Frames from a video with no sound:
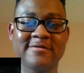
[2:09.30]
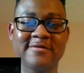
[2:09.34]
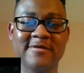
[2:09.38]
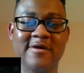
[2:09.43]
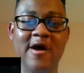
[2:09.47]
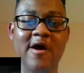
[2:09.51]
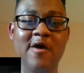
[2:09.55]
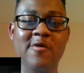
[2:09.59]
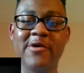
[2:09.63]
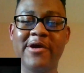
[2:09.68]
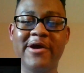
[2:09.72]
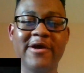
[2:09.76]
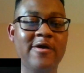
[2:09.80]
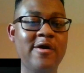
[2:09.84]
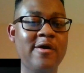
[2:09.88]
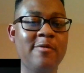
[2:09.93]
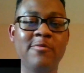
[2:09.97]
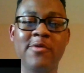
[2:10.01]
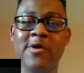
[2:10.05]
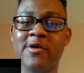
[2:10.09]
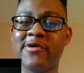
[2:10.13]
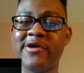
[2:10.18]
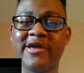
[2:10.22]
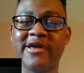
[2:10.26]
Oh, really
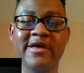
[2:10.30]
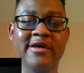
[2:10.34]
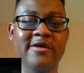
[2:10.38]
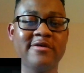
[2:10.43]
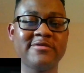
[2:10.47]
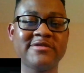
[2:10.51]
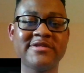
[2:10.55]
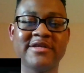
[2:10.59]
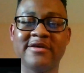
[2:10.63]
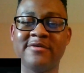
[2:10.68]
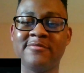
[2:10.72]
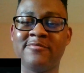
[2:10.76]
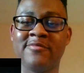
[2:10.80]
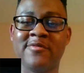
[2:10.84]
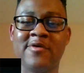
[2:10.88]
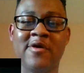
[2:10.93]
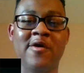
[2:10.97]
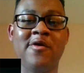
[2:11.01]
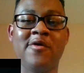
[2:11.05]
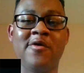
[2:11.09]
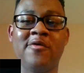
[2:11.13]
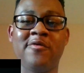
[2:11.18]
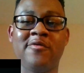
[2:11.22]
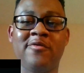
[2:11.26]
hope Lori kills him.
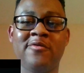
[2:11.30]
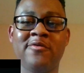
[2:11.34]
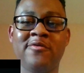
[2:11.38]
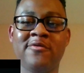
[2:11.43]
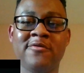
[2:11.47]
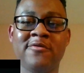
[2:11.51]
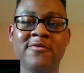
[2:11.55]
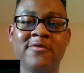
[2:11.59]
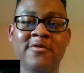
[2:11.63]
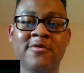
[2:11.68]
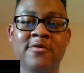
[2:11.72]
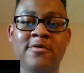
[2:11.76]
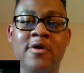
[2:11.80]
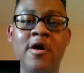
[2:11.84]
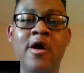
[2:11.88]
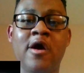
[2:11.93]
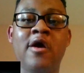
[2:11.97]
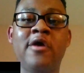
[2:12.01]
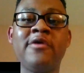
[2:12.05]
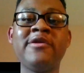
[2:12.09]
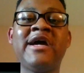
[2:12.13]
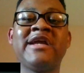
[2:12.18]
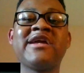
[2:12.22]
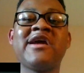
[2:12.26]
Oh.
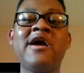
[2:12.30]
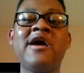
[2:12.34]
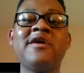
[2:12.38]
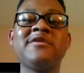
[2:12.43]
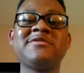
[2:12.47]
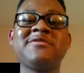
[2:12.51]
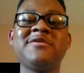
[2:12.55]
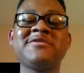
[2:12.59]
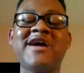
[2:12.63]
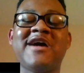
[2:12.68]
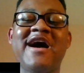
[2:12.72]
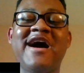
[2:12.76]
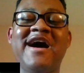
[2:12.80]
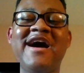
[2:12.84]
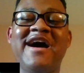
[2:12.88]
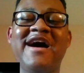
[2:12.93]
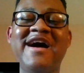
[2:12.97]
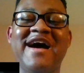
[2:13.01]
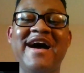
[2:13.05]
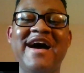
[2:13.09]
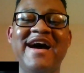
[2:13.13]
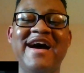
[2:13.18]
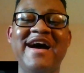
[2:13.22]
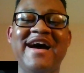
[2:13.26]
Oh, not the garbage disposal.
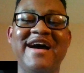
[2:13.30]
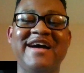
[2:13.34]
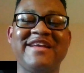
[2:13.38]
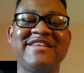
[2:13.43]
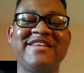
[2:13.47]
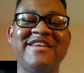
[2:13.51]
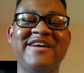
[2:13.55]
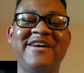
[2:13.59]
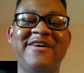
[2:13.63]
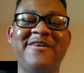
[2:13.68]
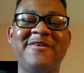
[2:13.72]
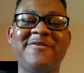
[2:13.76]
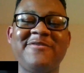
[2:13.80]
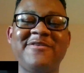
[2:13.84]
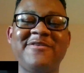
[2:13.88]
No.